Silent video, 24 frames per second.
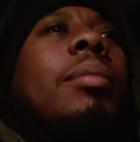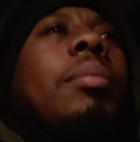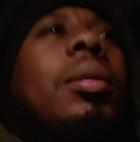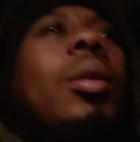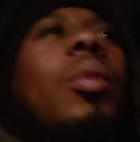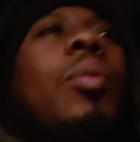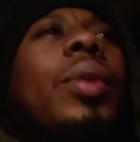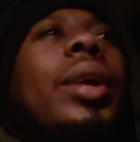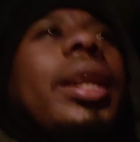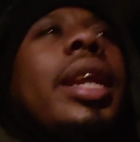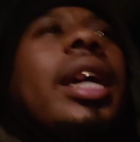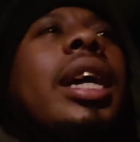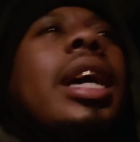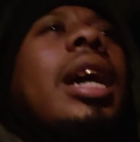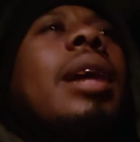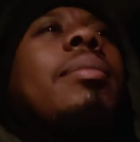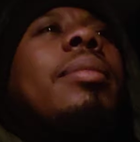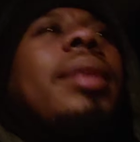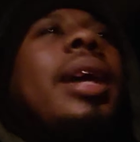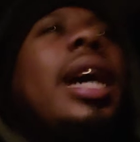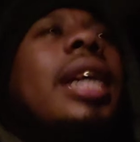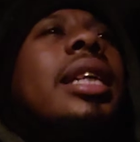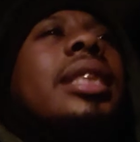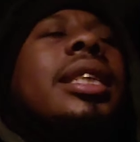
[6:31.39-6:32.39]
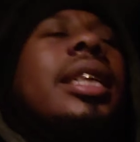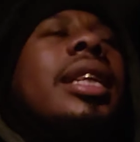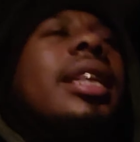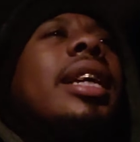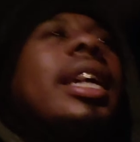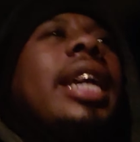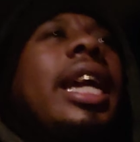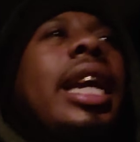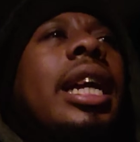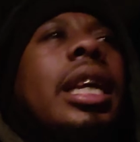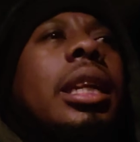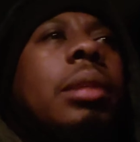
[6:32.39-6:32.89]
But when it comes down to the
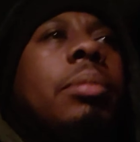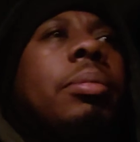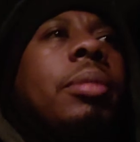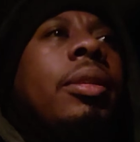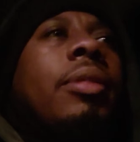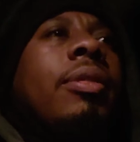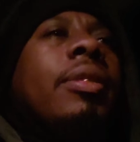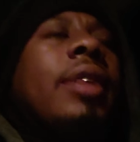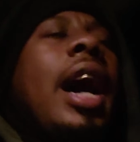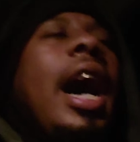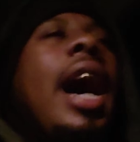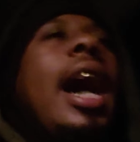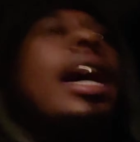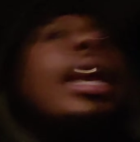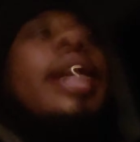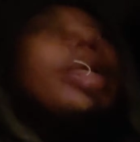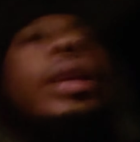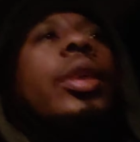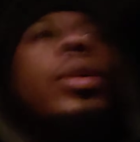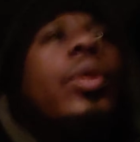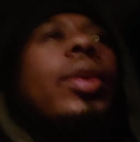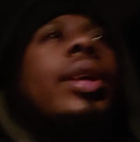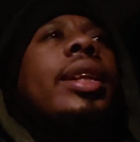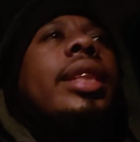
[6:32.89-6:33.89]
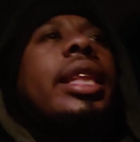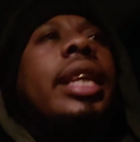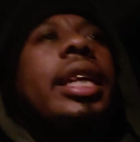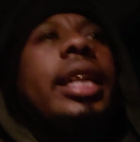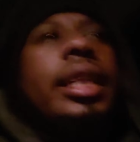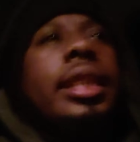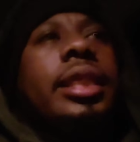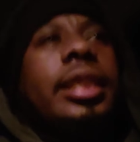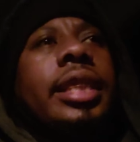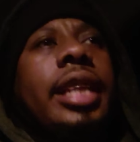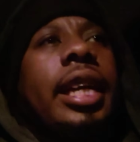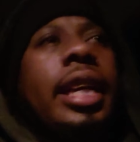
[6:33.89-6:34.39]
kingdom of God and doing
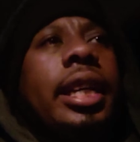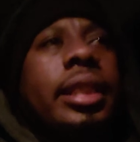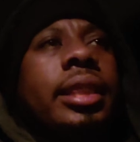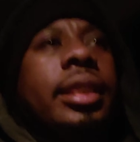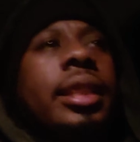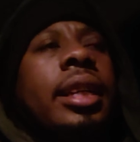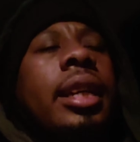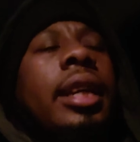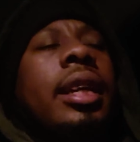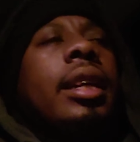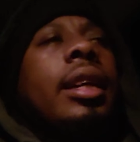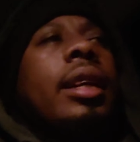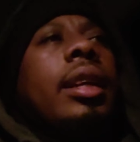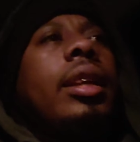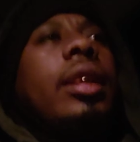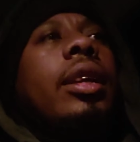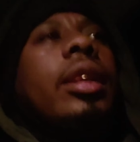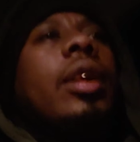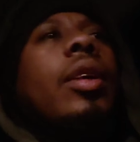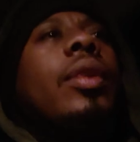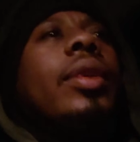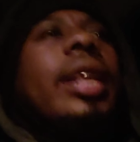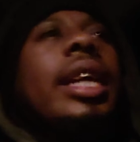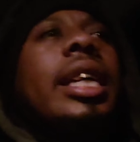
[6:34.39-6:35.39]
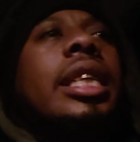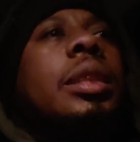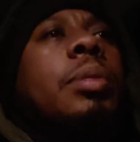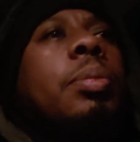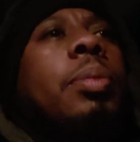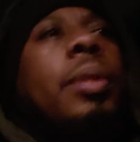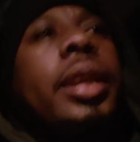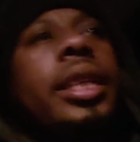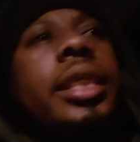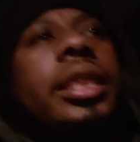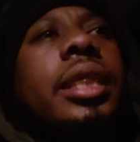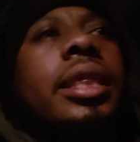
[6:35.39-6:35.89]
things that's, you know, that's
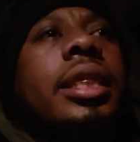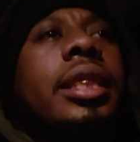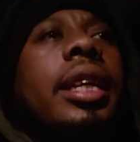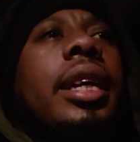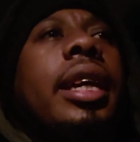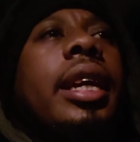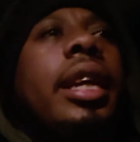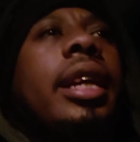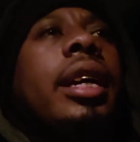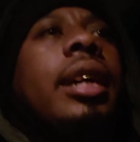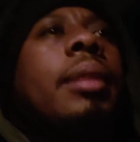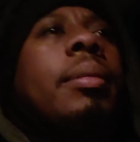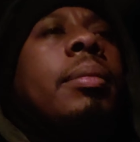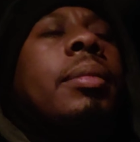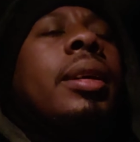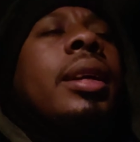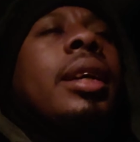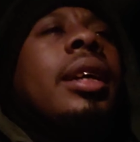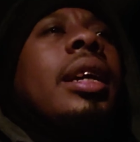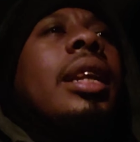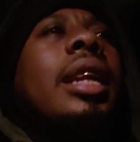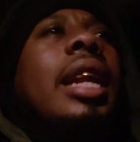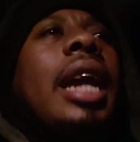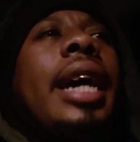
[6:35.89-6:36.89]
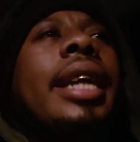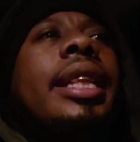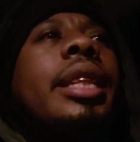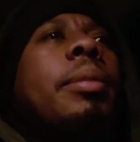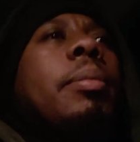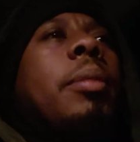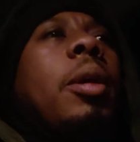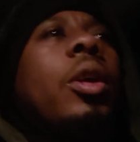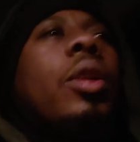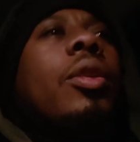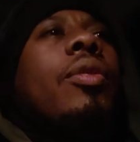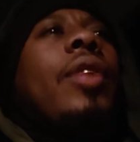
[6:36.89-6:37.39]
pleasing to Him, like the
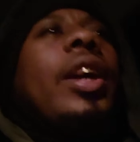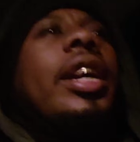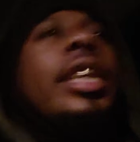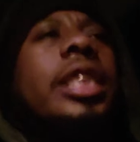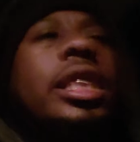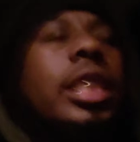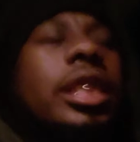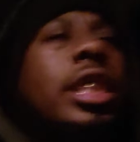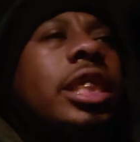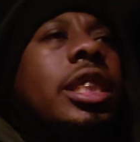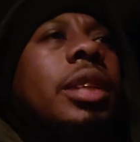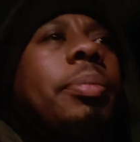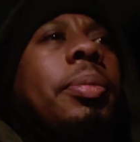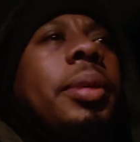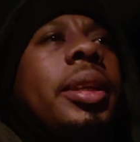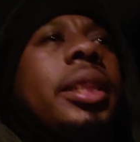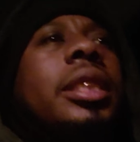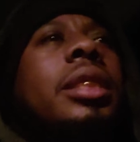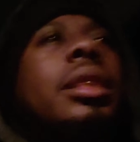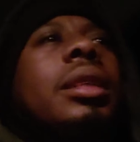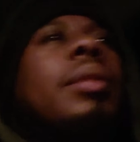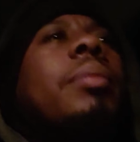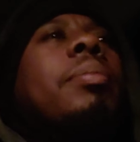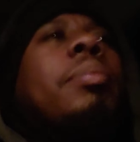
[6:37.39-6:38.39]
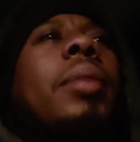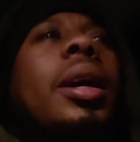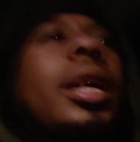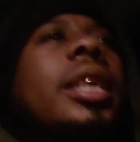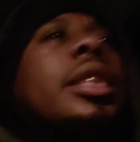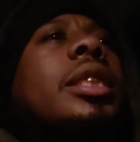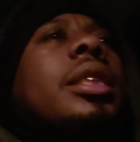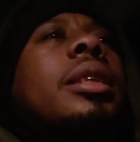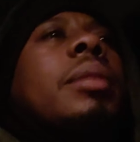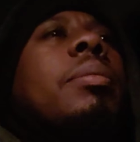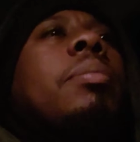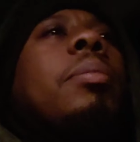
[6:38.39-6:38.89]
motivation should be
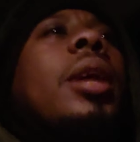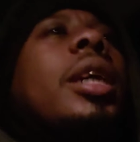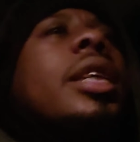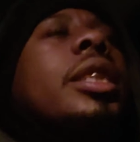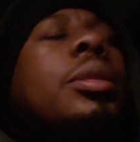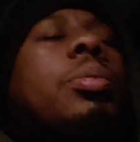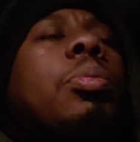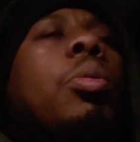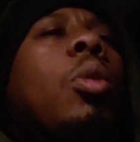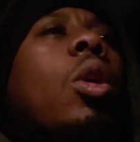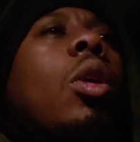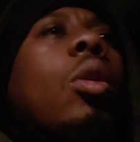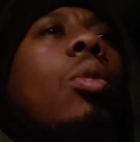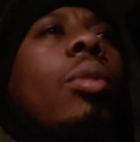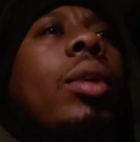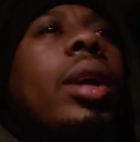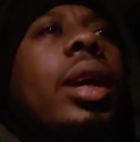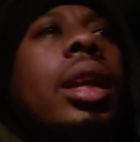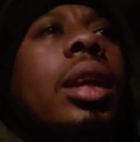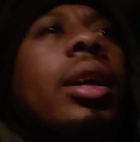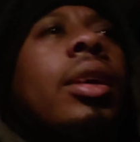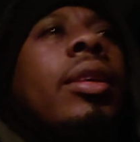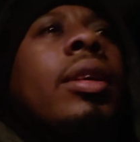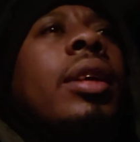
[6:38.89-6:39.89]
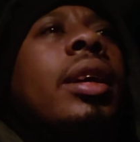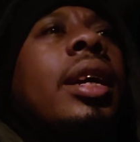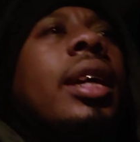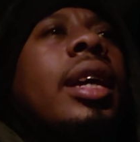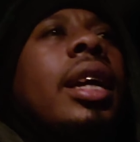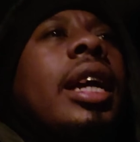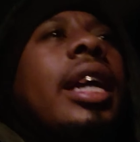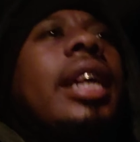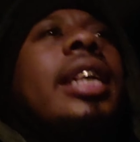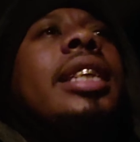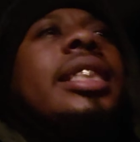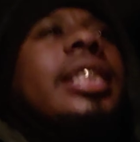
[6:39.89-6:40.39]
much, much more realer.
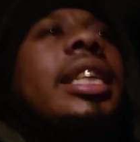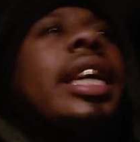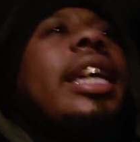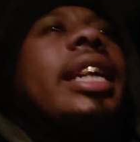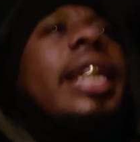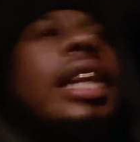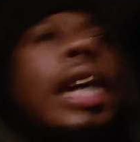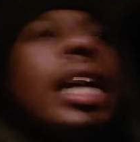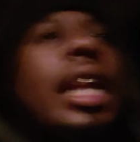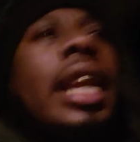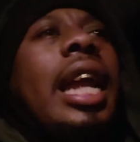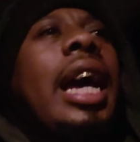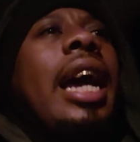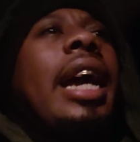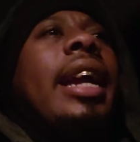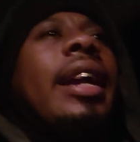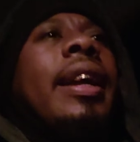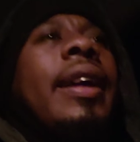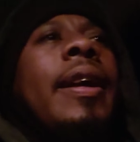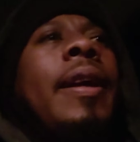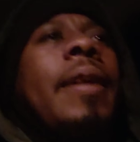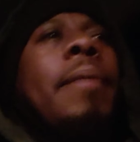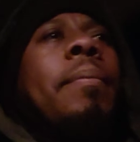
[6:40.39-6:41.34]
He said that like,